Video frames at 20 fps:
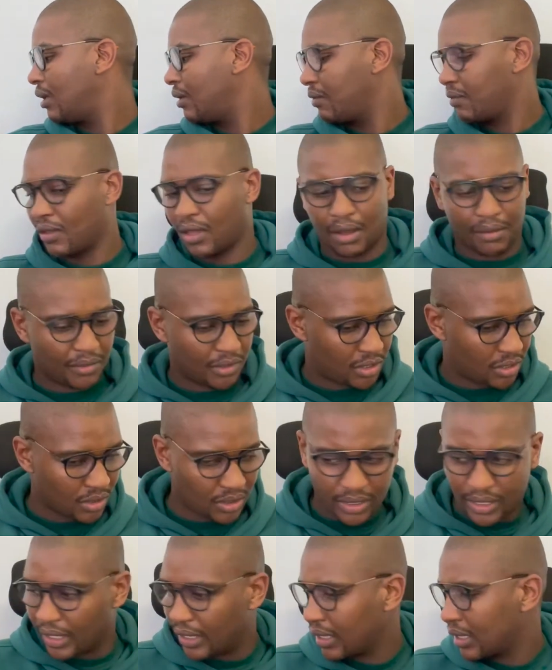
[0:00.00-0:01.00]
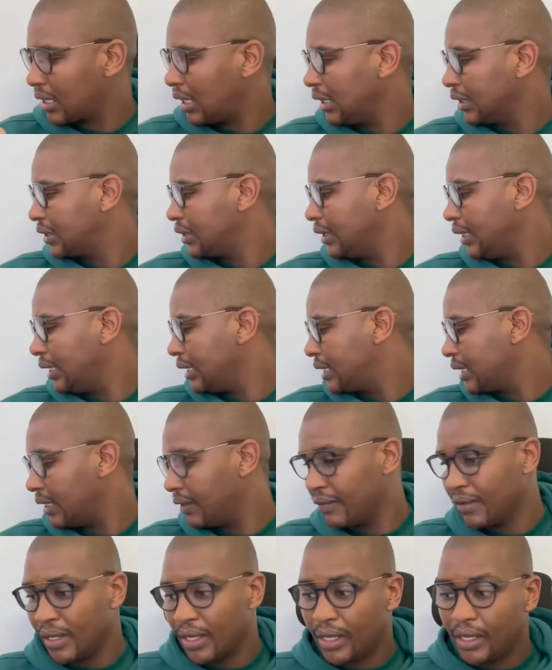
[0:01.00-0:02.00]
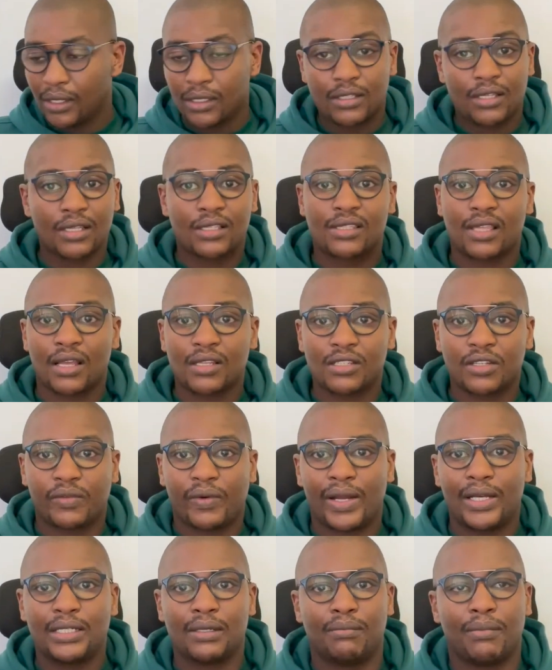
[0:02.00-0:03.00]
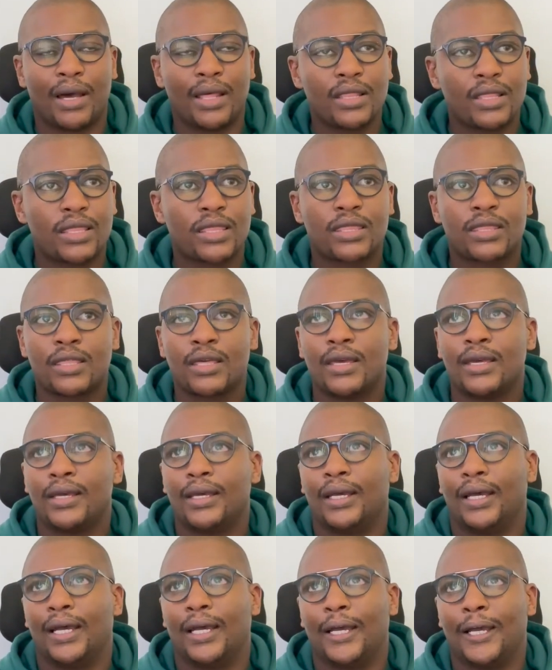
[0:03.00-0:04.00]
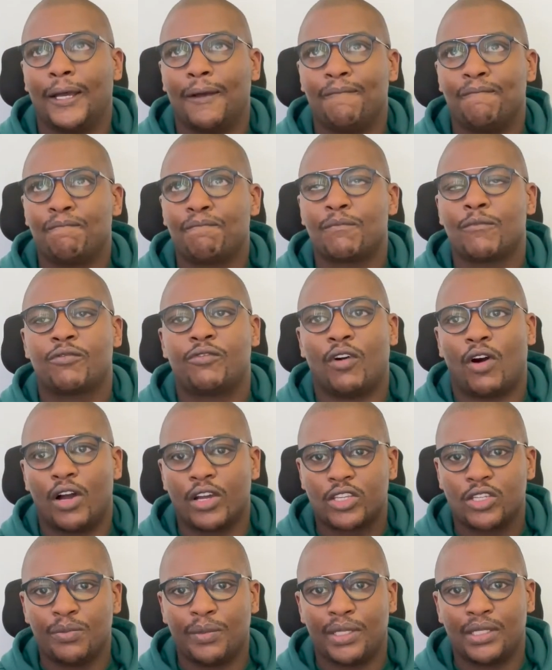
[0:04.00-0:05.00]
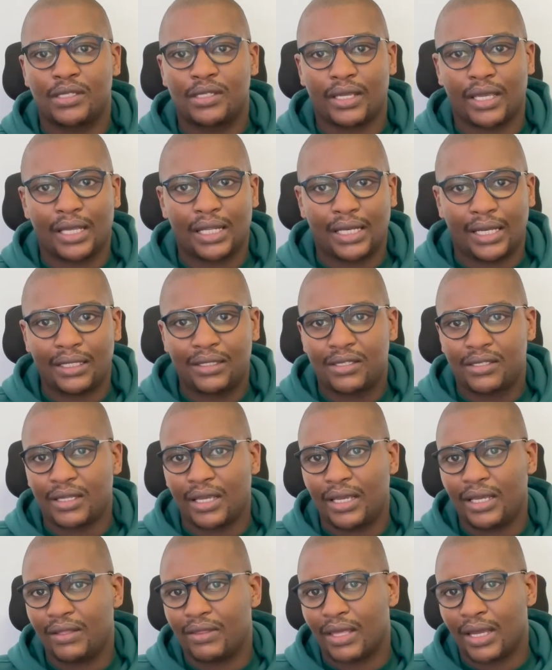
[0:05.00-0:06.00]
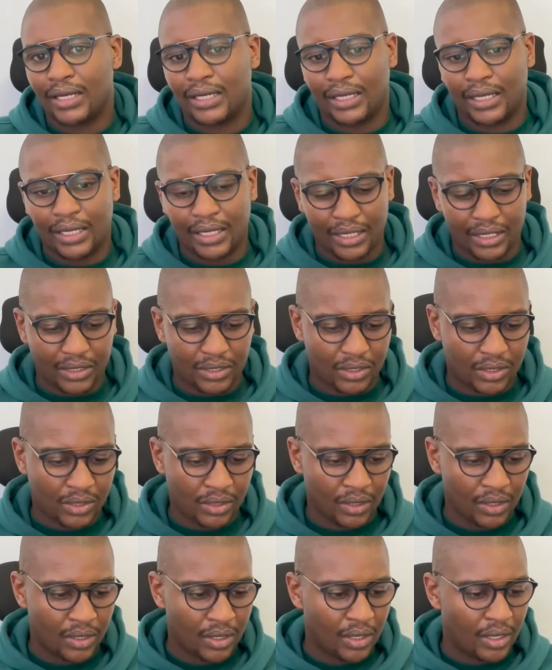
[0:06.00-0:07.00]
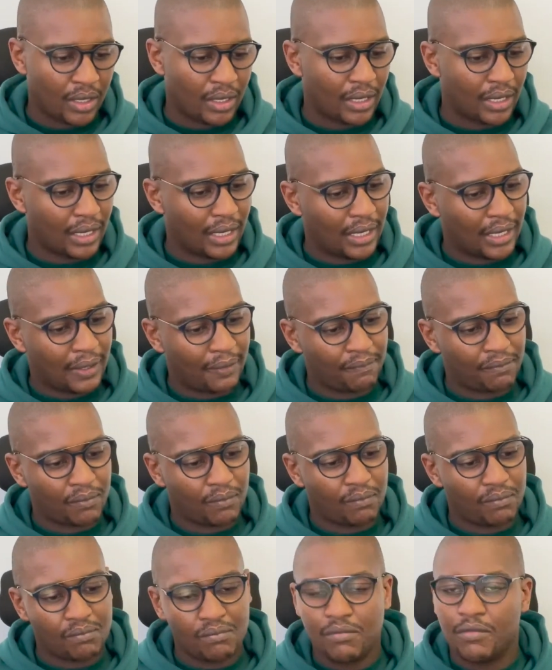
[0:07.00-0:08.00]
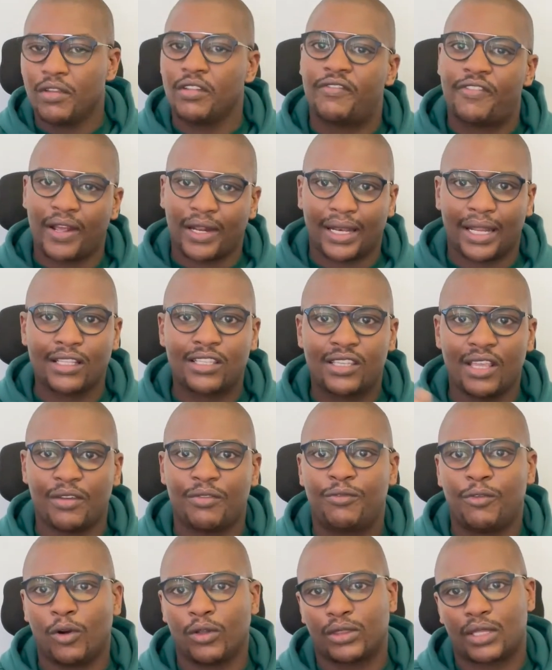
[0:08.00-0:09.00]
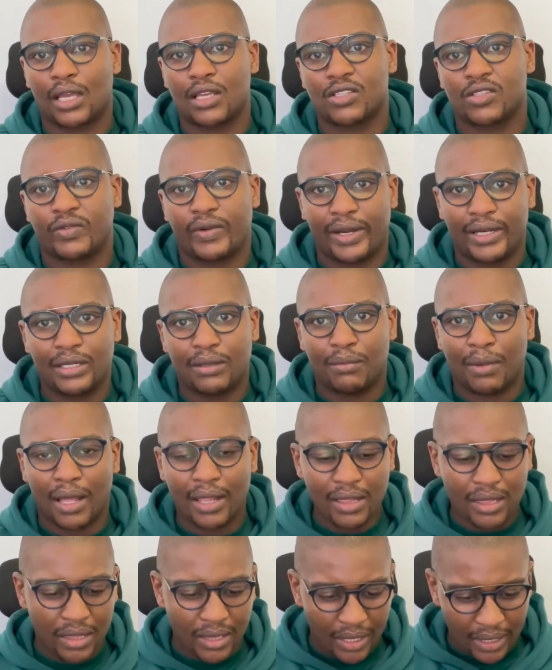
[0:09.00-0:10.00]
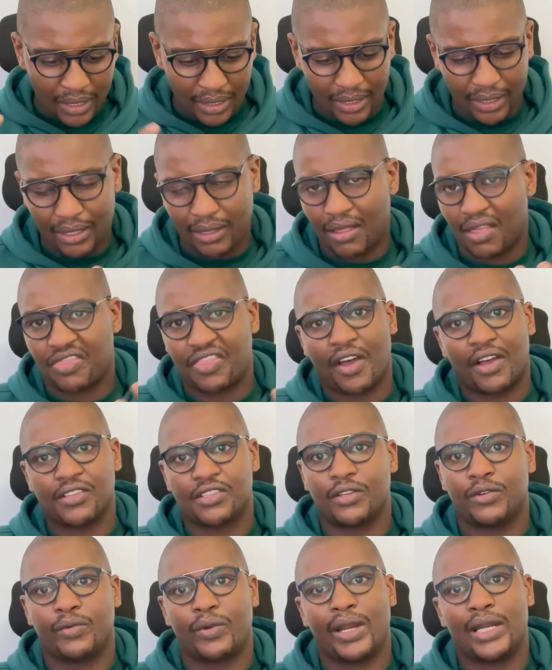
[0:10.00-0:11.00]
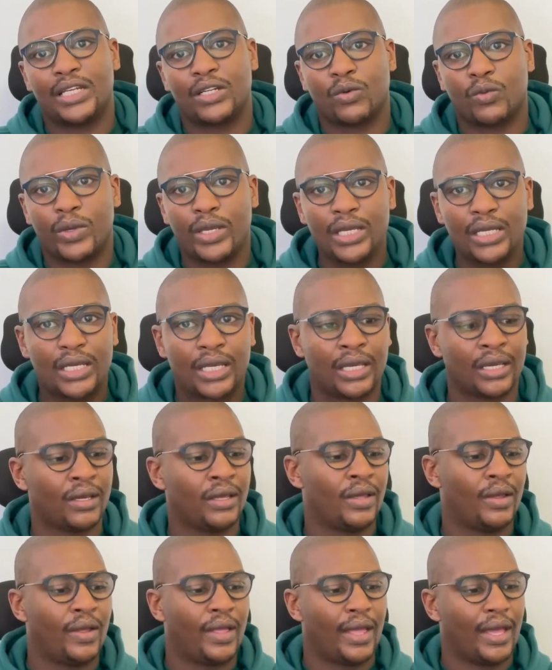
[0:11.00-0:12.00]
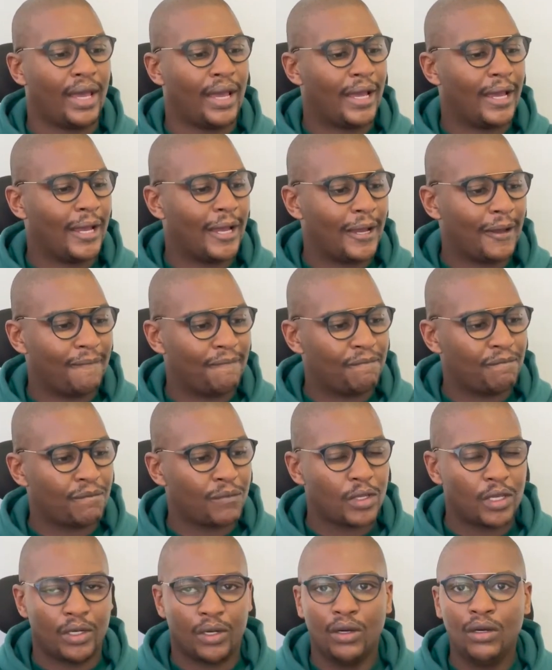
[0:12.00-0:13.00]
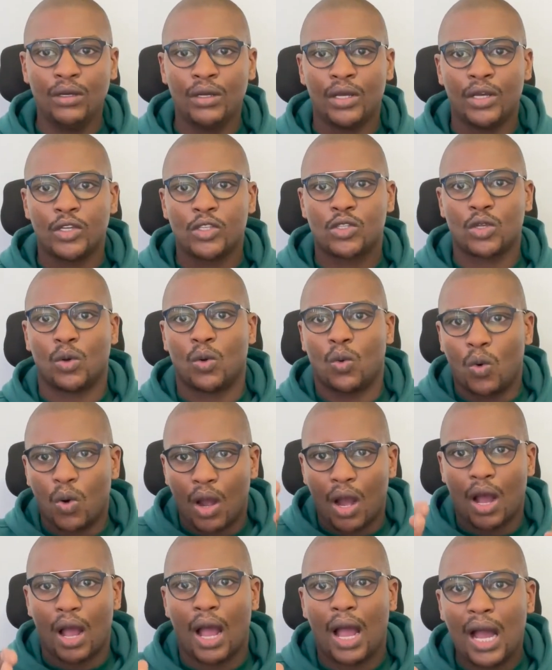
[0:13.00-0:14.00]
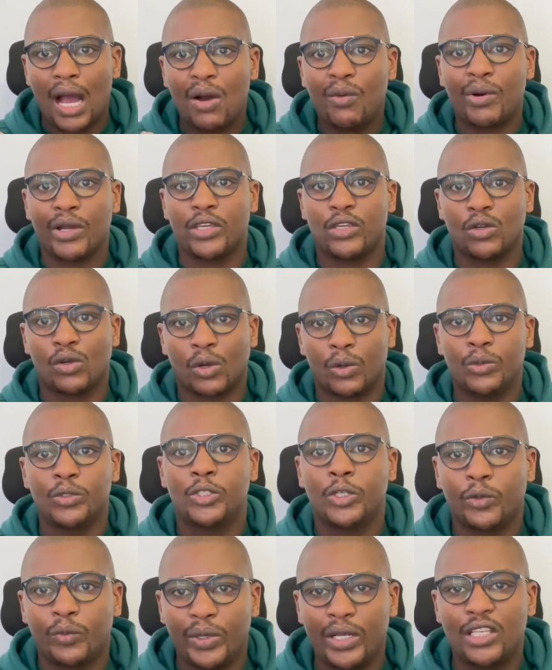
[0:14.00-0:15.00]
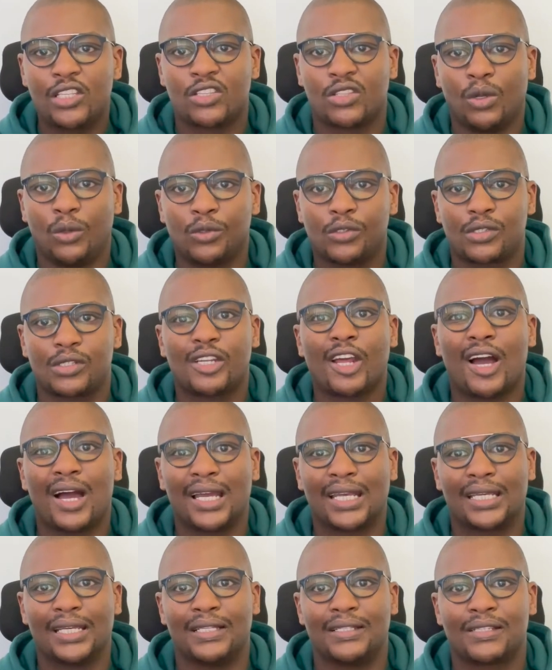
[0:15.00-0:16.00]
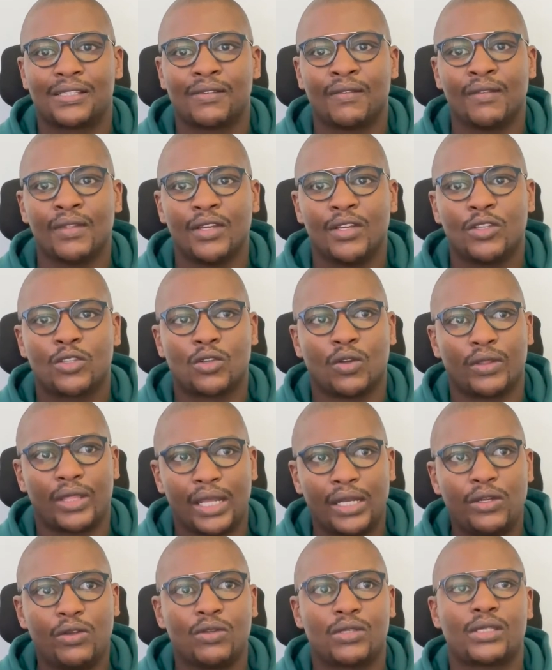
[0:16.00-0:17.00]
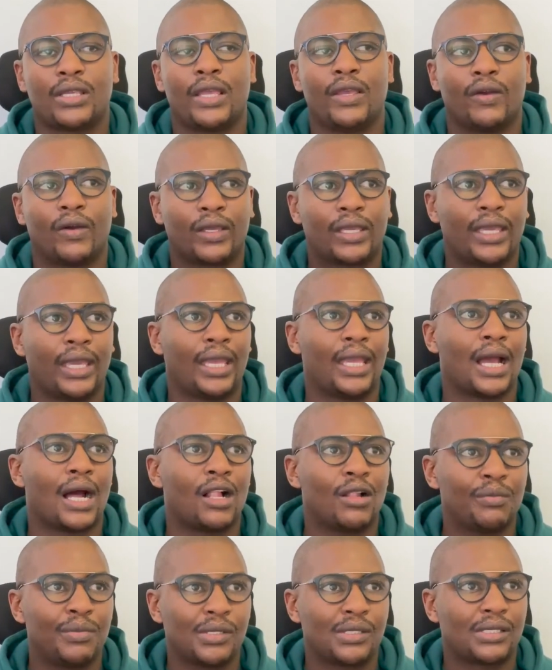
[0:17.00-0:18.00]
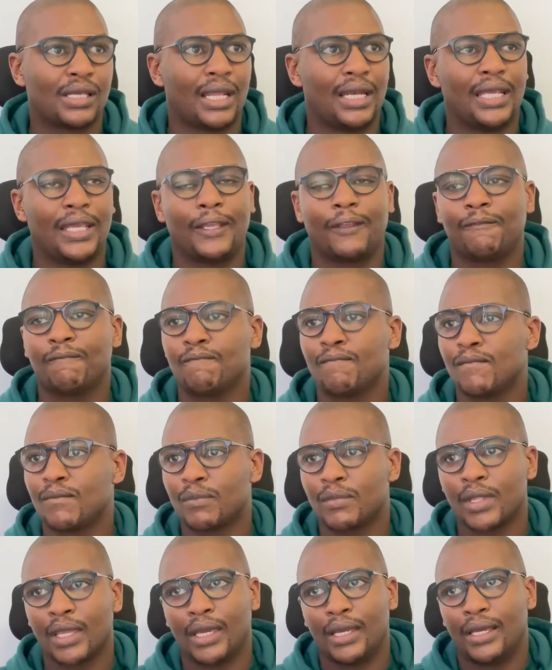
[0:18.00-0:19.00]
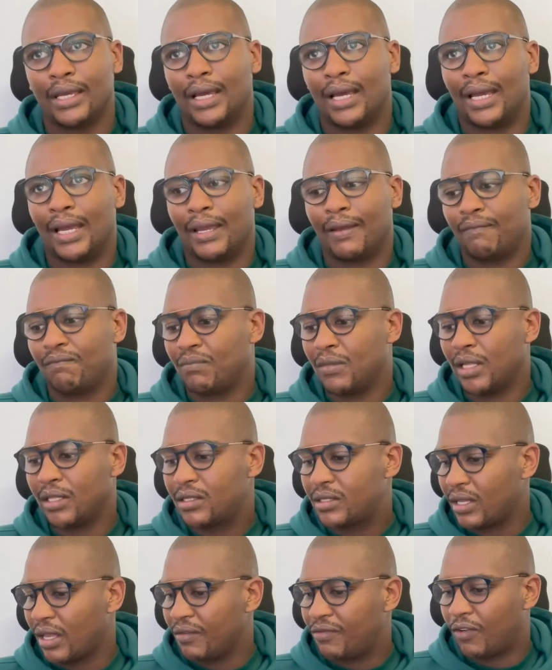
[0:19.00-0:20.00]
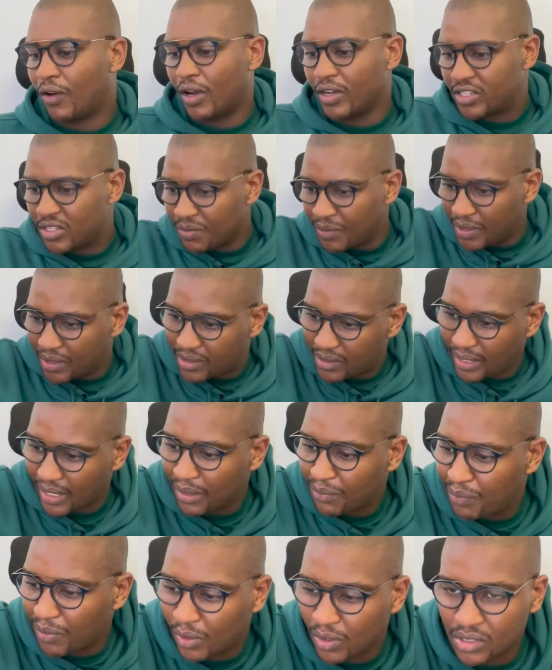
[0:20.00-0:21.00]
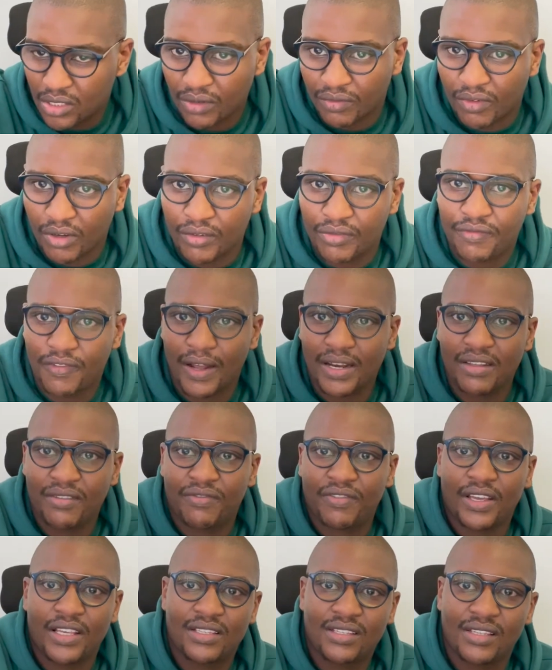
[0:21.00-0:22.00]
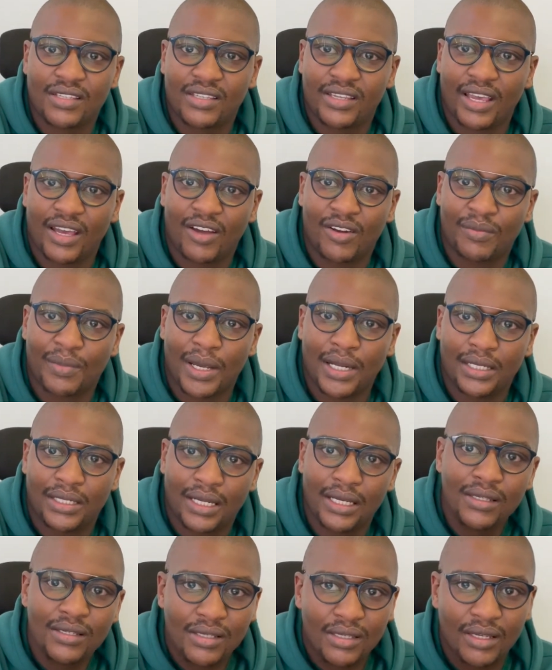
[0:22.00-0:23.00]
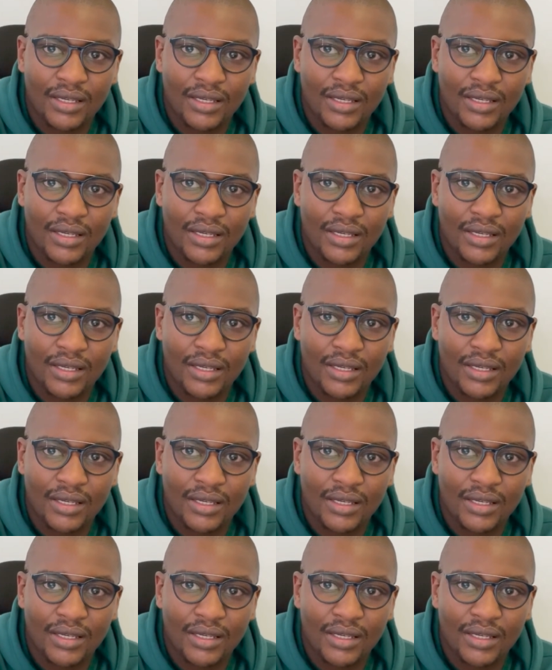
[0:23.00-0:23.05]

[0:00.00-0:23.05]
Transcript: I must just get a calculator. 6,000 Rand a month, for argument's sake, let's say that is, let's say 4,000 Rand a month, 1,000 Rand a week, So how are you going to reach those targets? So then you say, okay, I'll be selling, let's say for argument's sake, because I've got funny faces here on my desk,